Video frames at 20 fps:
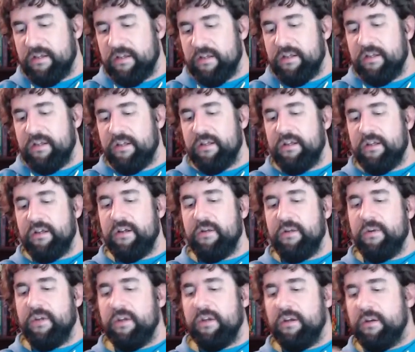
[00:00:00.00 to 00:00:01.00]
There we
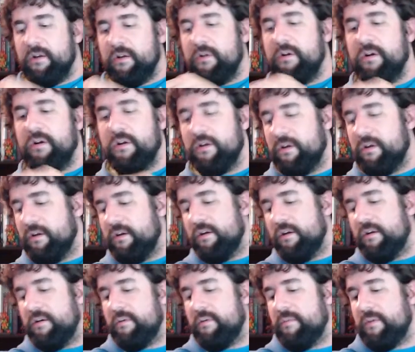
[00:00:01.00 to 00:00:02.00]
go.
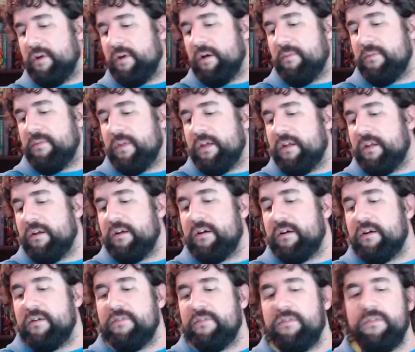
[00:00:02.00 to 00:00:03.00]
Pop that off.